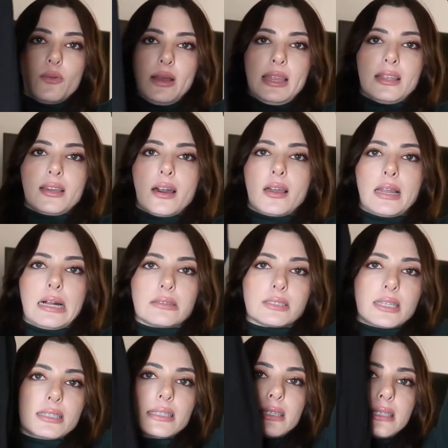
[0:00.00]
with
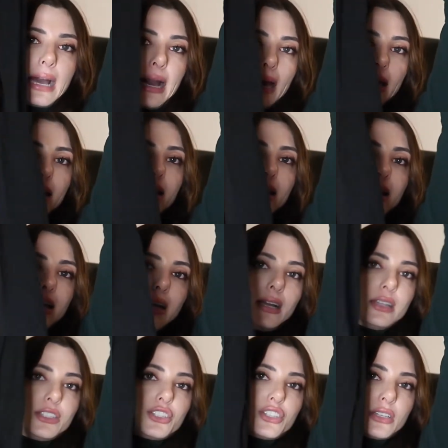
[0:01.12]
cutouts on the side.
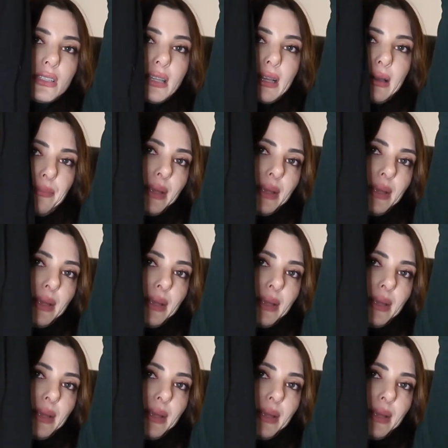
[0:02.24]
It's just like a